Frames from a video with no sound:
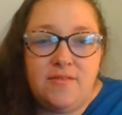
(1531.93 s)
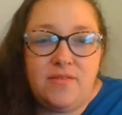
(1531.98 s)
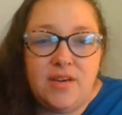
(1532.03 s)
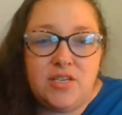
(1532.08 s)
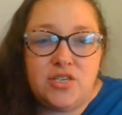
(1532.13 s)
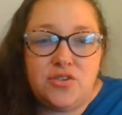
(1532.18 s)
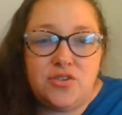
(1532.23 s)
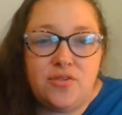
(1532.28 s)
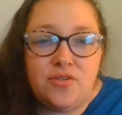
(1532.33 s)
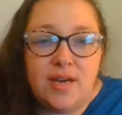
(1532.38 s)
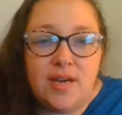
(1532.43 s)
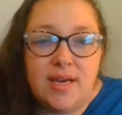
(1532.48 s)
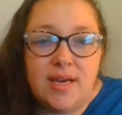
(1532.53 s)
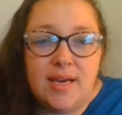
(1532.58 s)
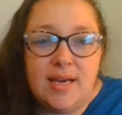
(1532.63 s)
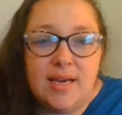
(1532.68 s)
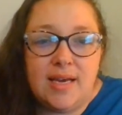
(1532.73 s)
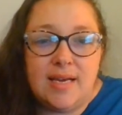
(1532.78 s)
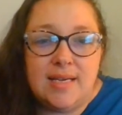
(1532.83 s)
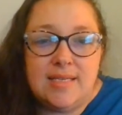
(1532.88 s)
Louis
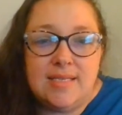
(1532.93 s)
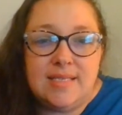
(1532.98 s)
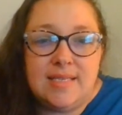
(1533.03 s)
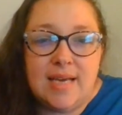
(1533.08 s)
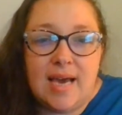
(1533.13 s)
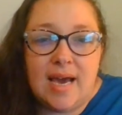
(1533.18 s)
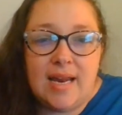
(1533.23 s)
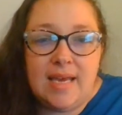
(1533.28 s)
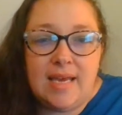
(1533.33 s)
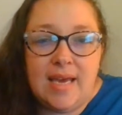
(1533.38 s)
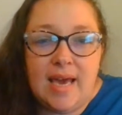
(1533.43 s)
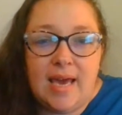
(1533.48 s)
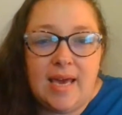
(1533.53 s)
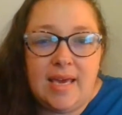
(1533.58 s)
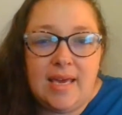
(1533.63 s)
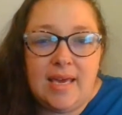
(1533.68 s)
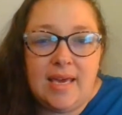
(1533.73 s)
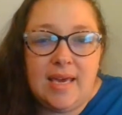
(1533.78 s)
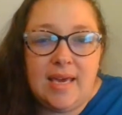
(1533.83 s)
Fonsi featuring